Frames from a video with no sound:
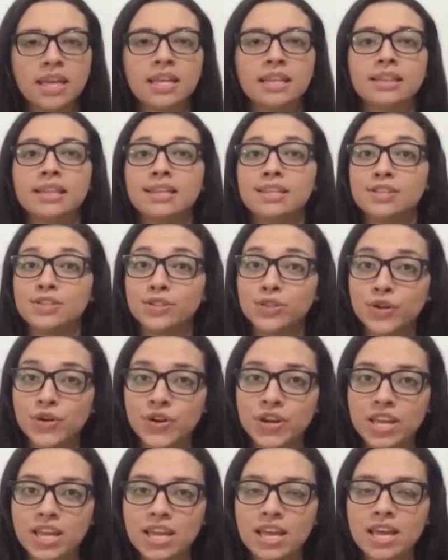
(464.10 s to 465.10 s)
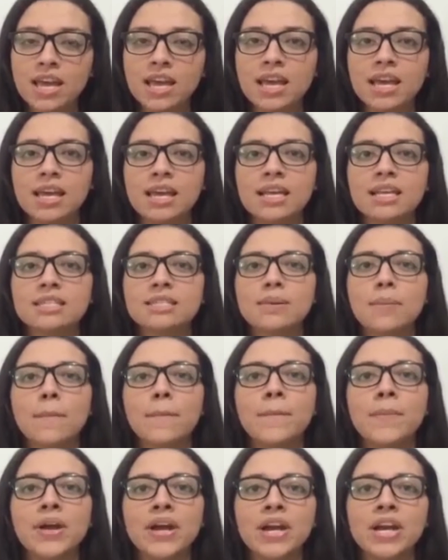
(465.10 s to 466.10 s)
The story is
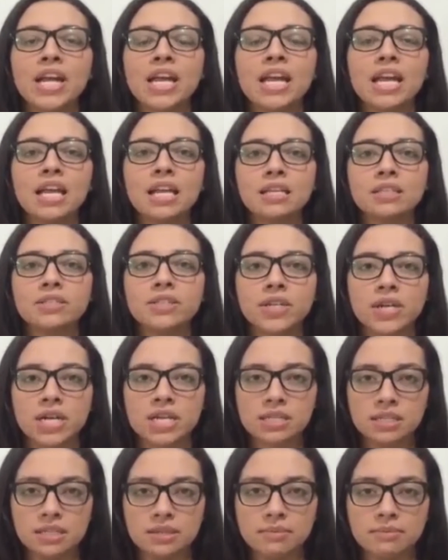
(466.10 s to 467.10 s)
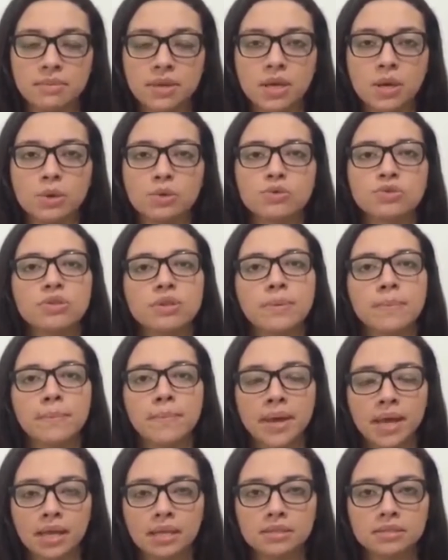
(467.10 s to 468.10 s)
very interesting because the
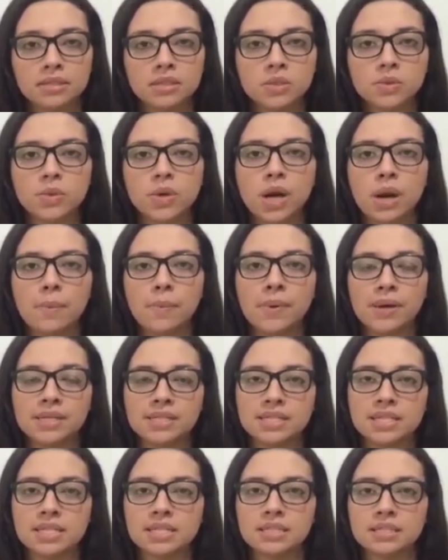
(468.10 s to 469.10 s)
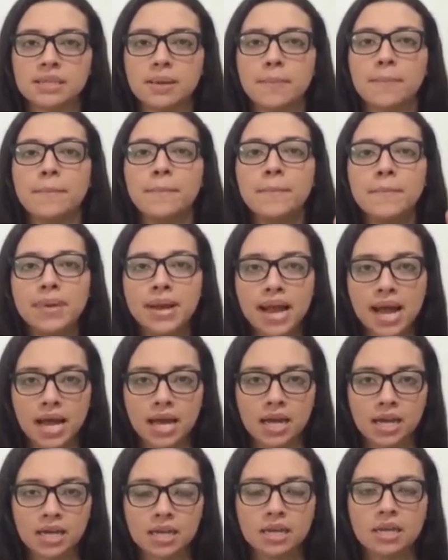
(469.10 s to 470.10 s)
men represent the
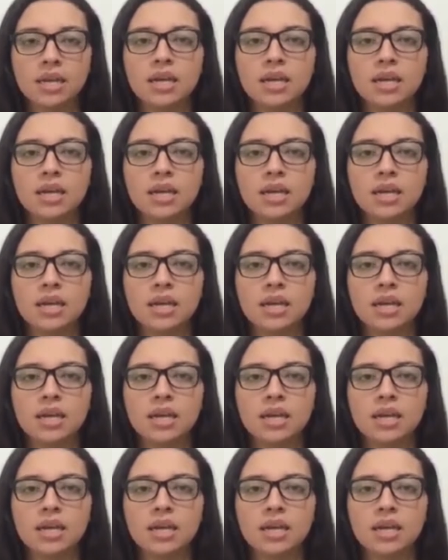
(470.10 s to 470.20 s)
black